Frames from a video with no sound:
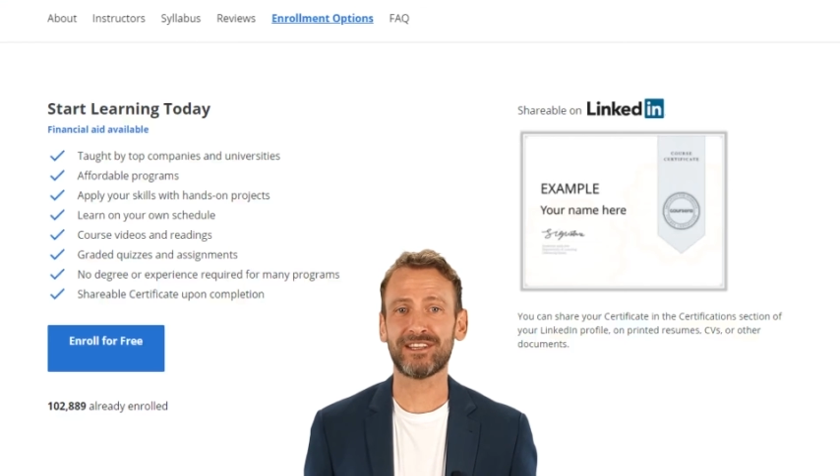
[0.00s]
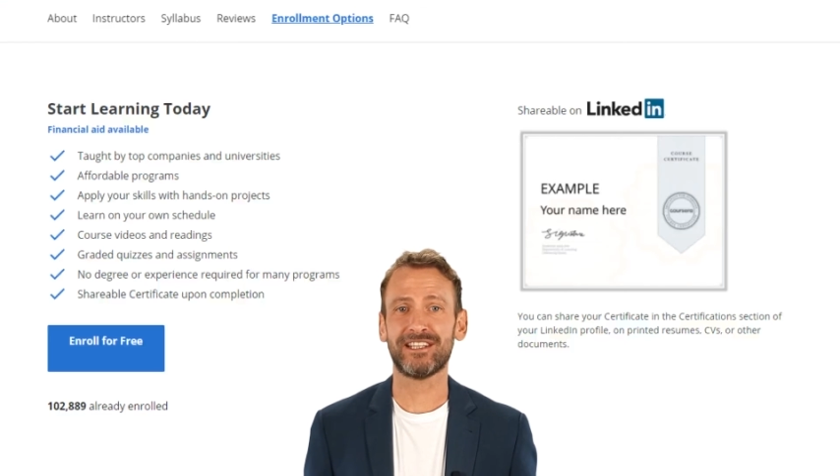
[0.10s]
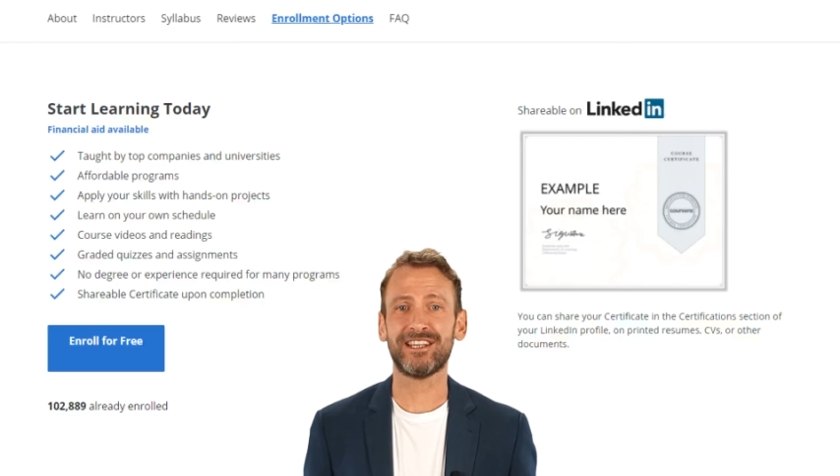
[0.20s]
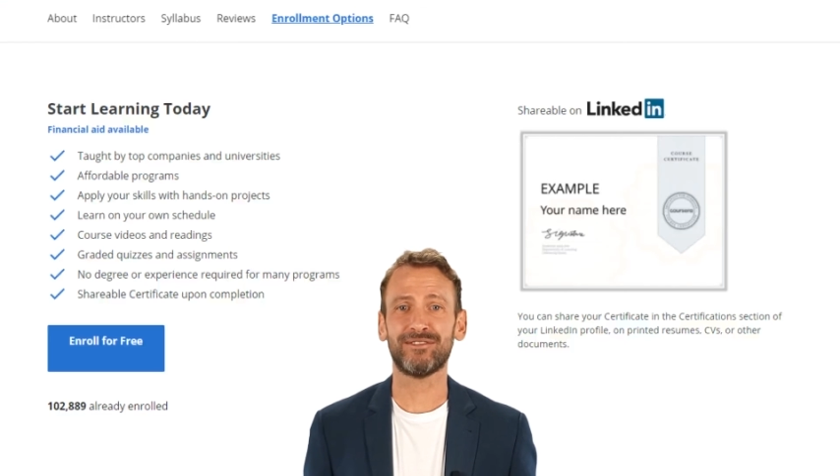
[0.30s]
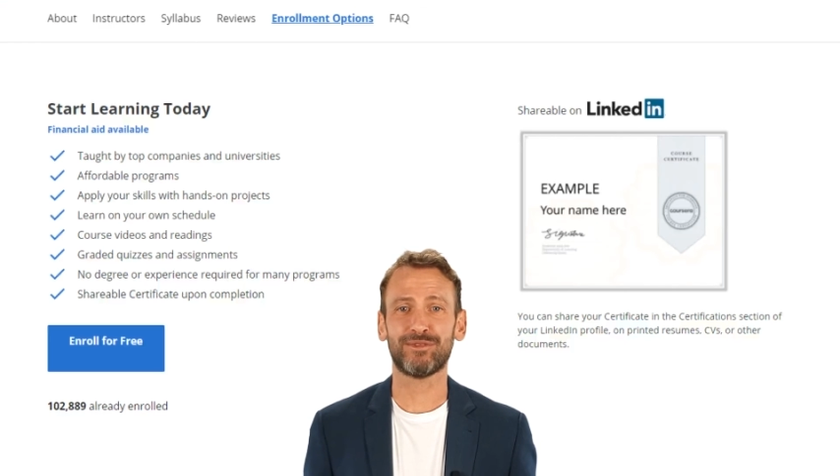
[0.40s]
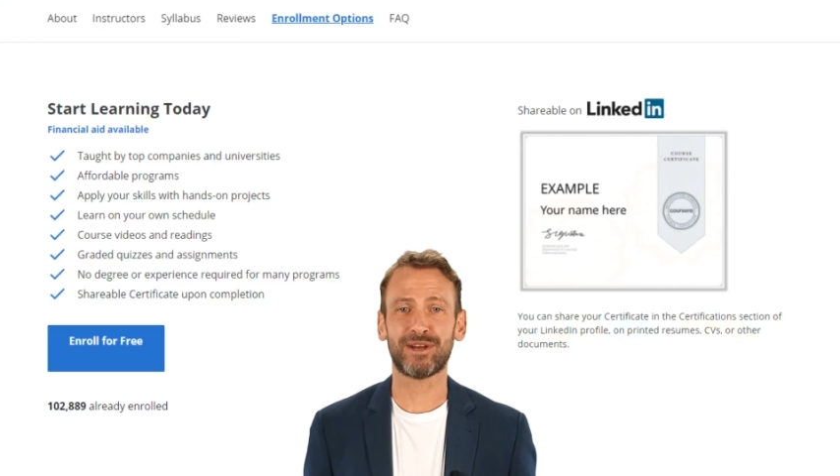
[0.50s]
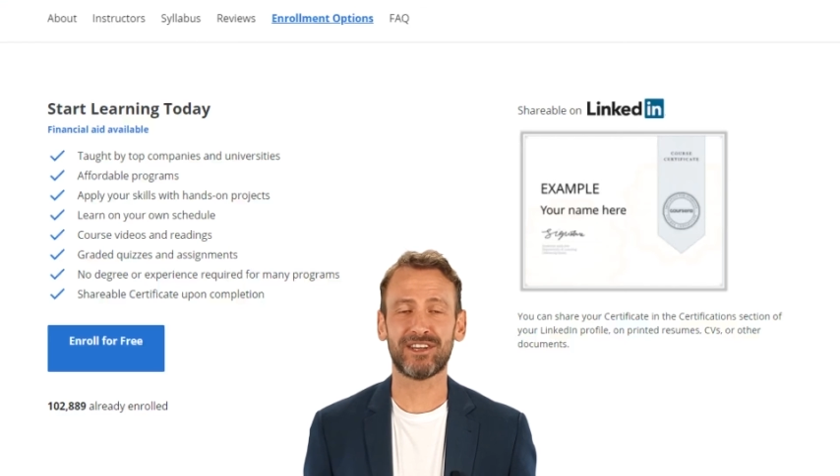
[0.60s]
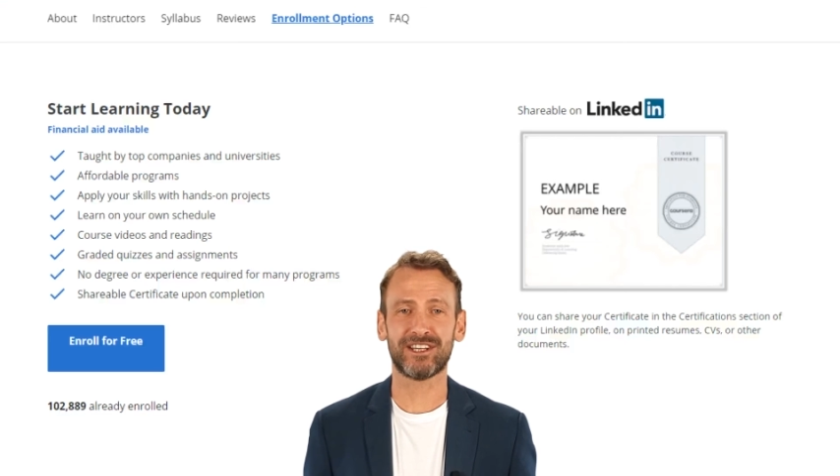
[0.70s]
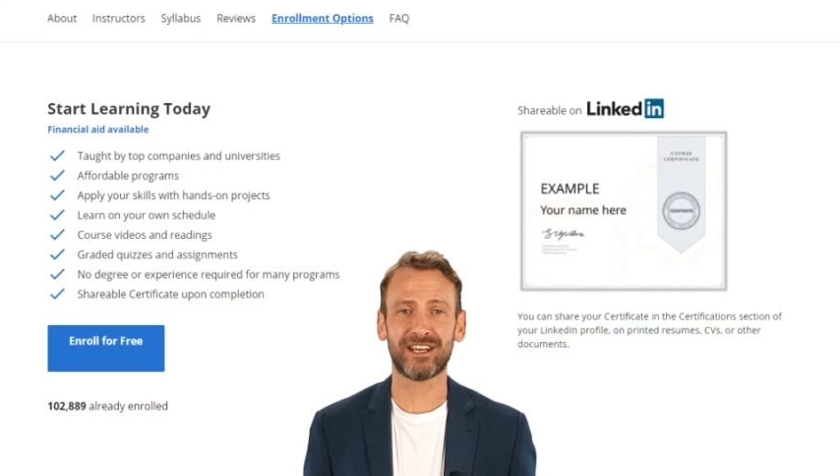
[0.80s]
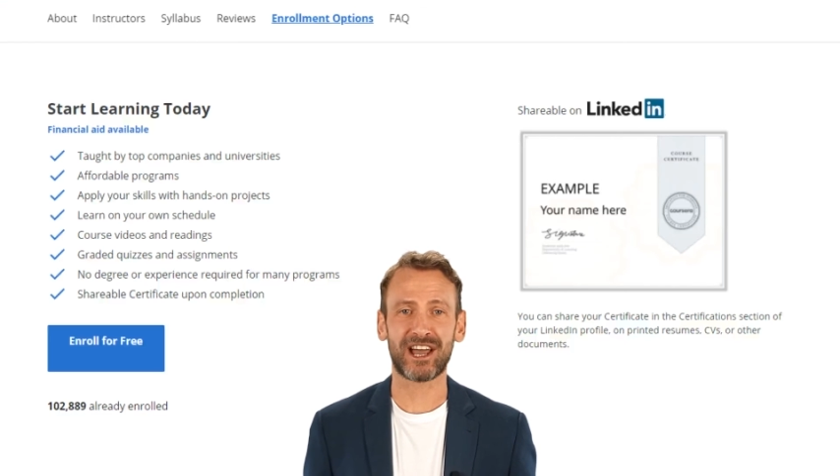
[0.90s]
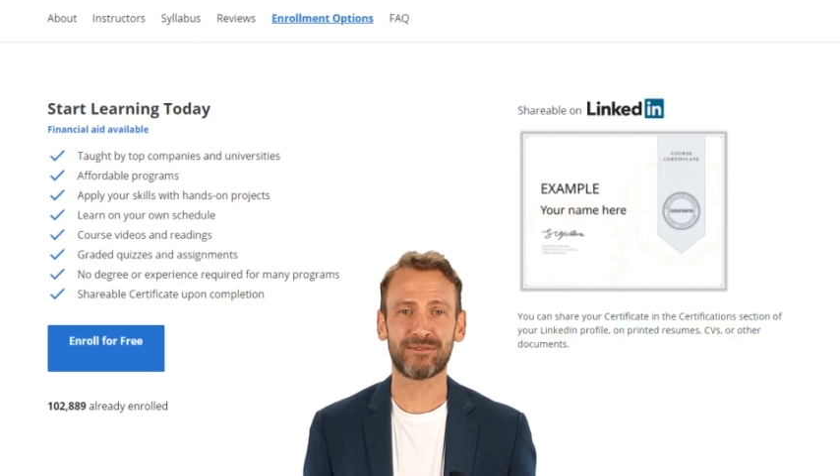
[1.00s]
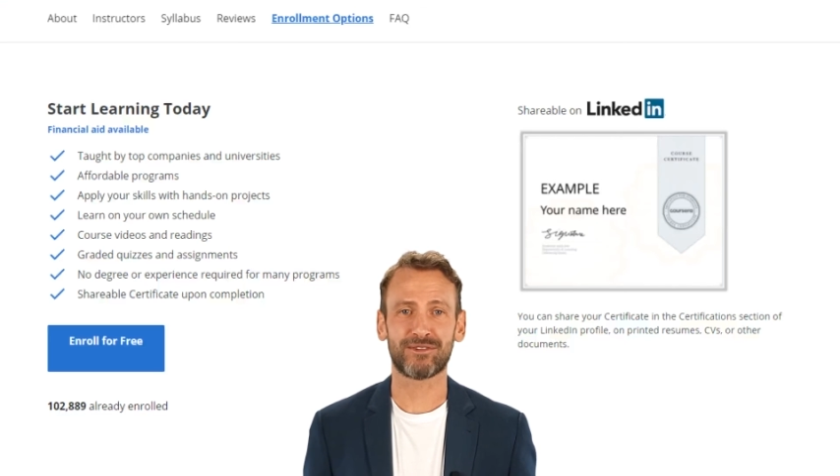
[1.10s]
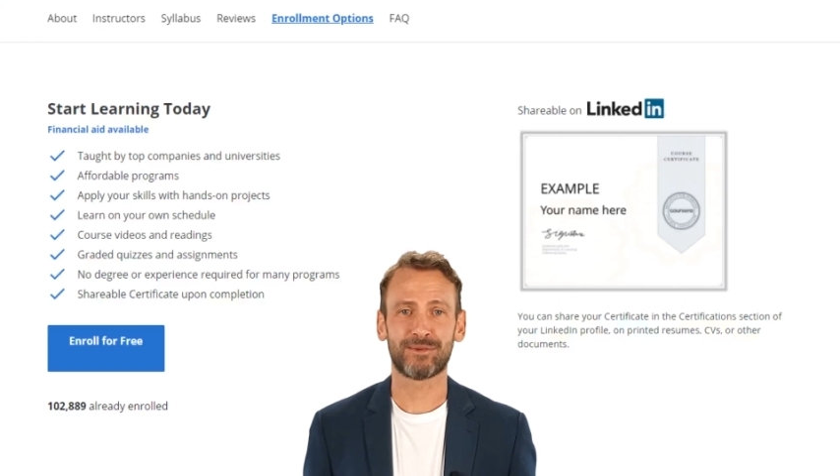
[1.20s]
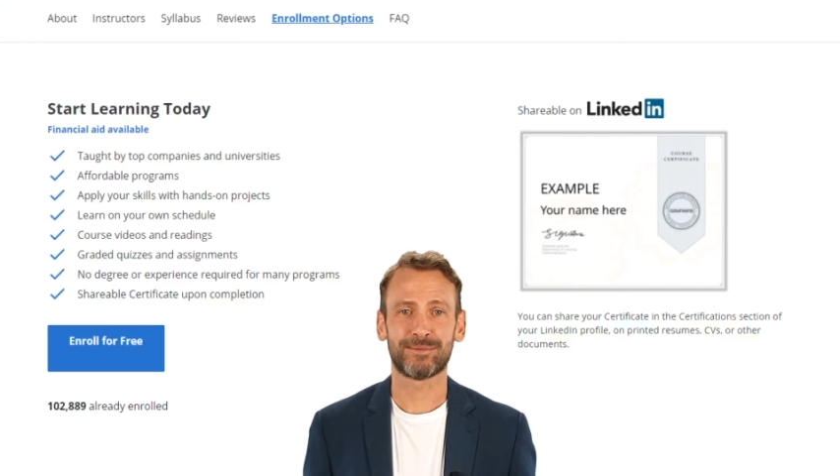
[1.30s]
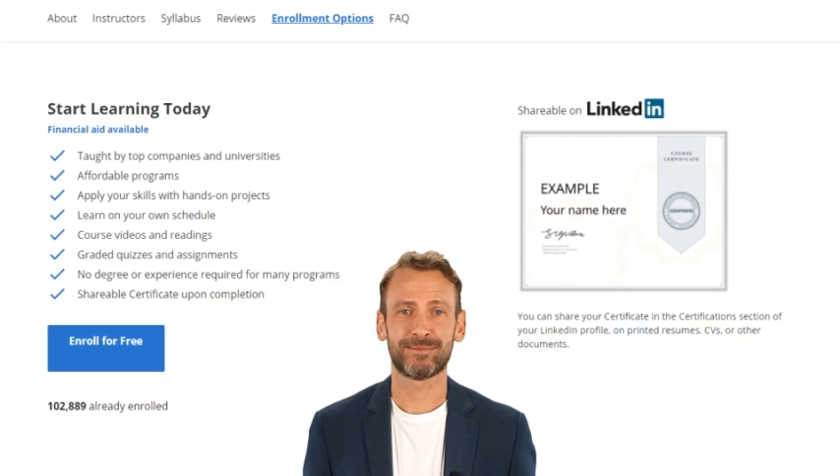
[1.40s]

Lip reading: this information helpful.